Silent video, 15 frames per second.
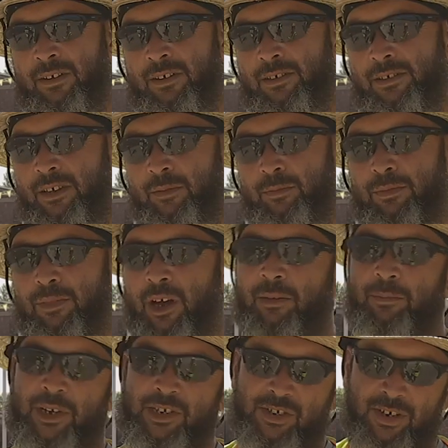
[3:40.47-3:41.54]
some
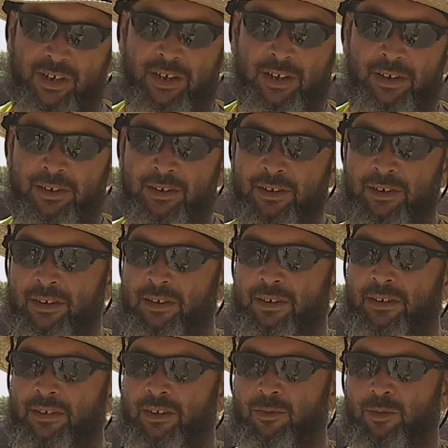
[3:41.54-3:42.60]
Michigan,
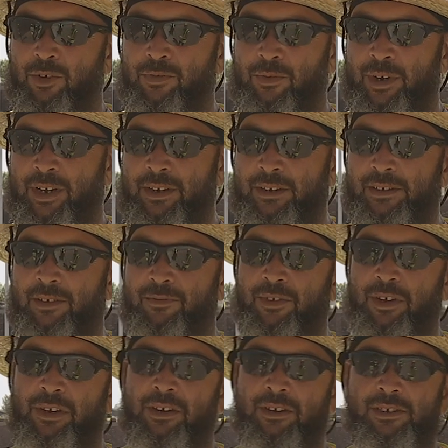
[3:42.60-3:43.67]
the Wolverines, I've
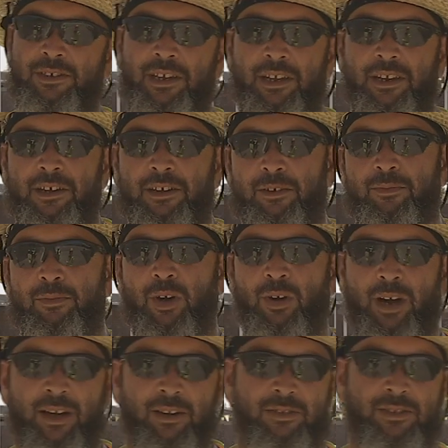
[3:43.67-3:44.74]
done their stadium,
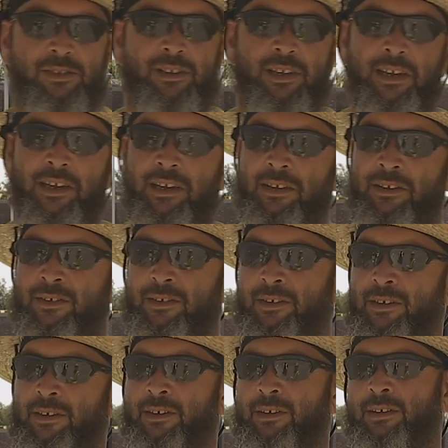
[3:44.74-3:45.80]
Ohio State.
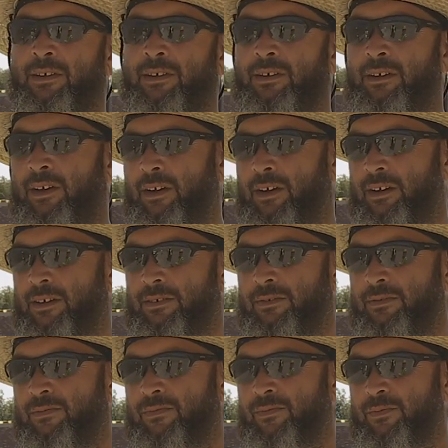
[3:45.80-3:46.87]

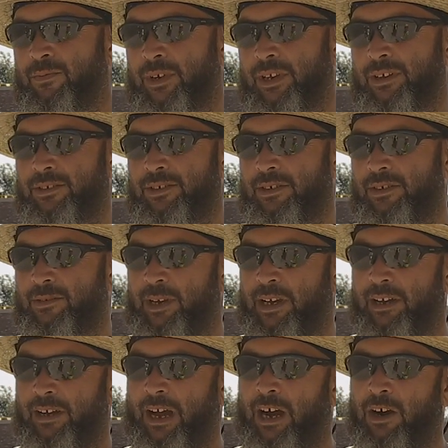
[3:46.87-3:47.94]
What else has we
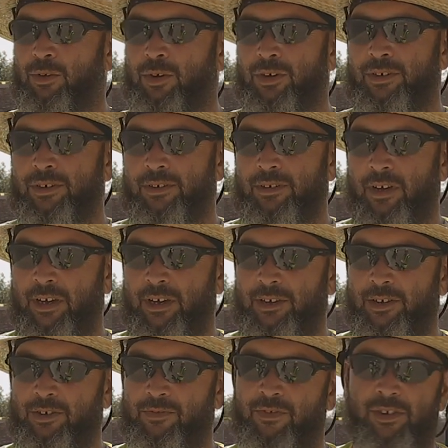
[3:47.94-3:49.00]
got? Howard
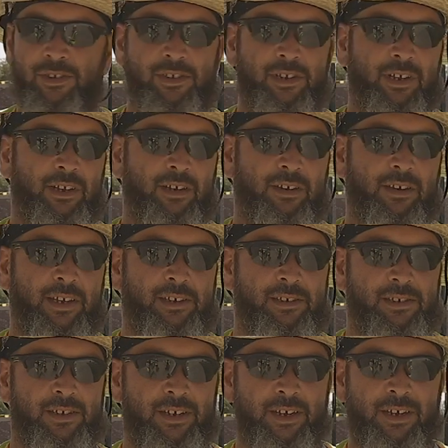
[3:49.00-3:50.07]
University in
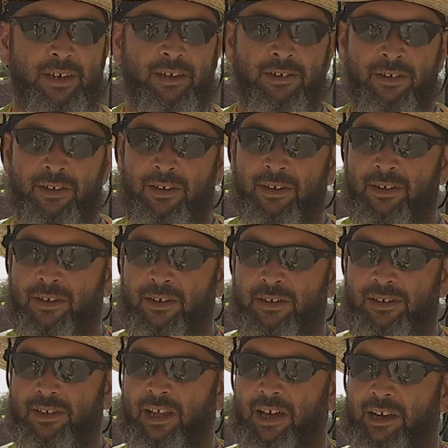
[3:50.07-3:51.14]
DC.
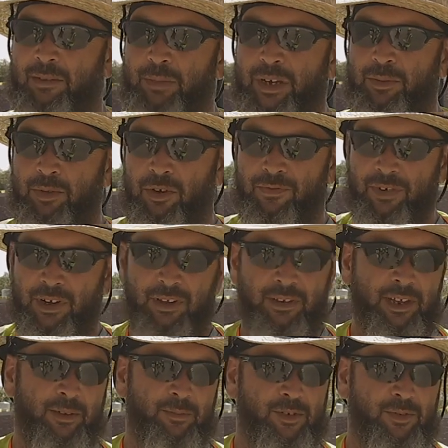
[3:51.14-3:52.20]
There's a lot of big profile
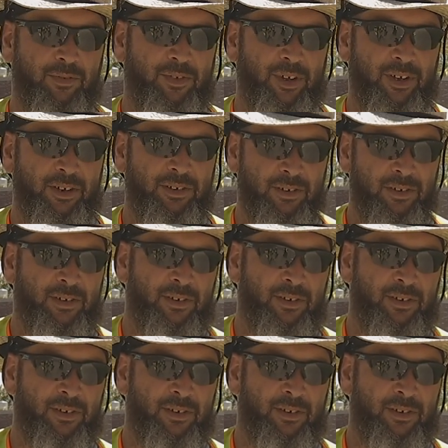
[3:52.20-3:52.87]
names we've done.